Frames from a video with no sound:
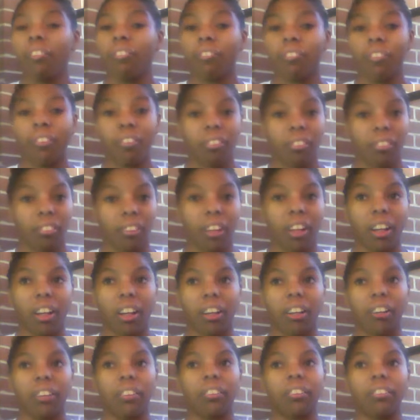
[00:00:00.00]
First of
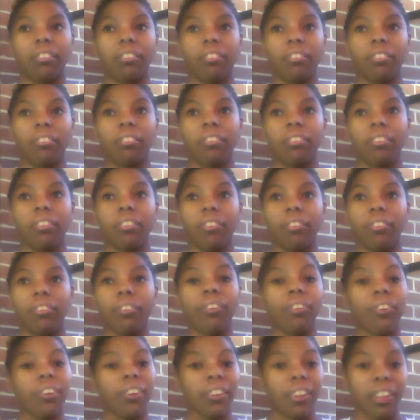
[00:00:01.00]
all,
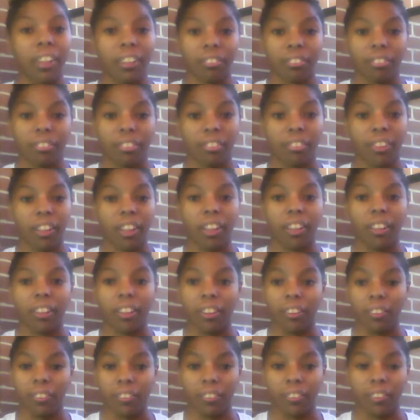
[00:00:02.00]
going natural is not
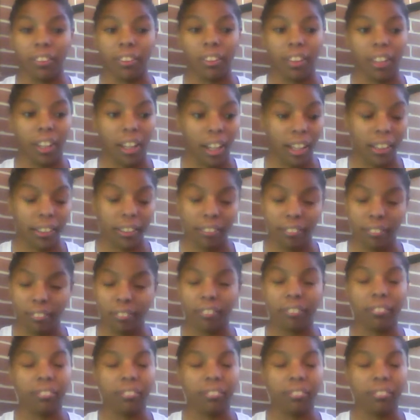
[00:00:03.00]
easy. I can,